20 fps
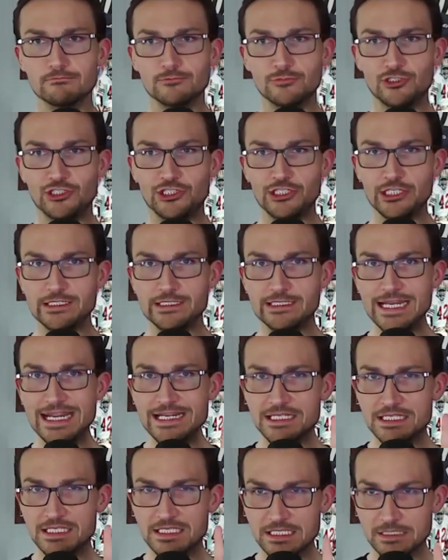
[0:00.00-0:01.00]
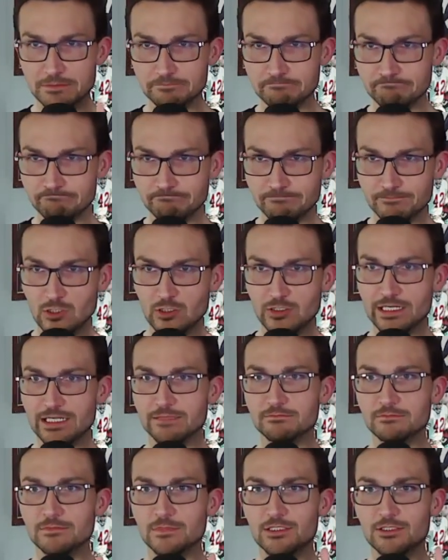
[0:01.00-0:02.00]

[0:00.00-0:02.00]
She dates them, okay?